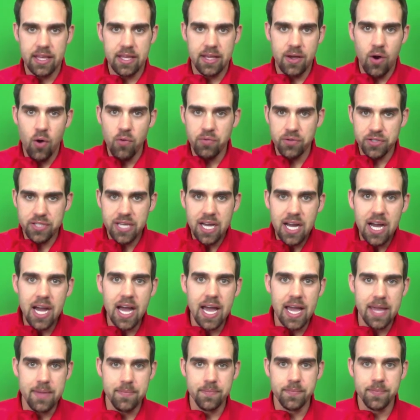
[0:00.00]
over
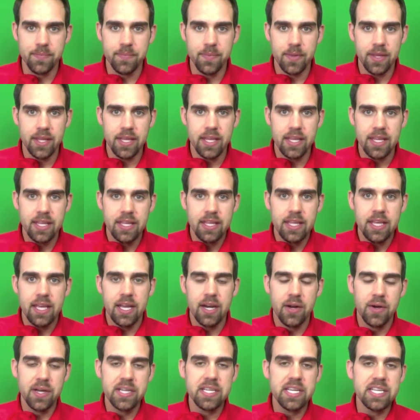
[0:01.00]
time.
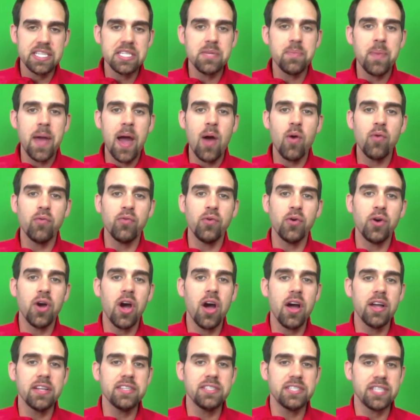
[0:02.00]
It's a powerful
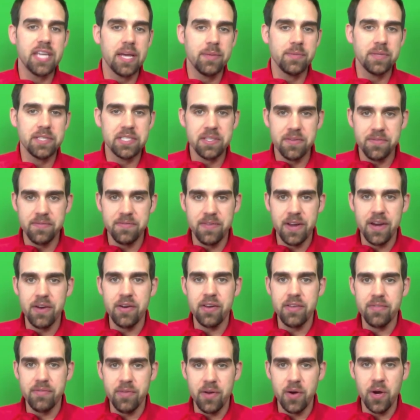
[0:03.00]
concept. It's a
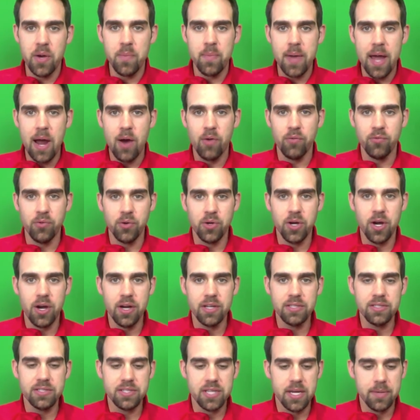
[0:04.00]
very, very powerful
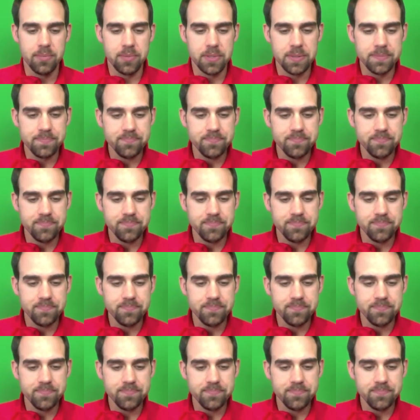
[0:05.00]
concept.